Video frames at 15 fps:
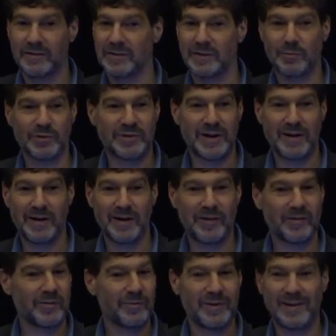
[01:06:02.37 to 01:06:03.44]

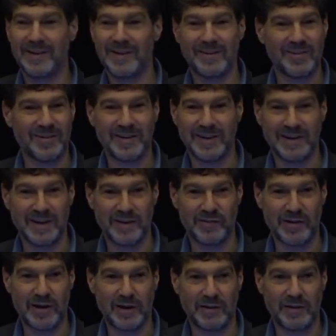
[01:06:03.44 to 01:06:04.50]
Libertarianism isn't going to get us
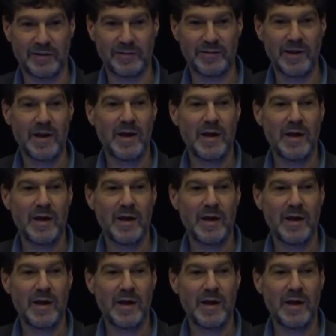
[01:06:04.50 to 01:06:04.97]
out of this.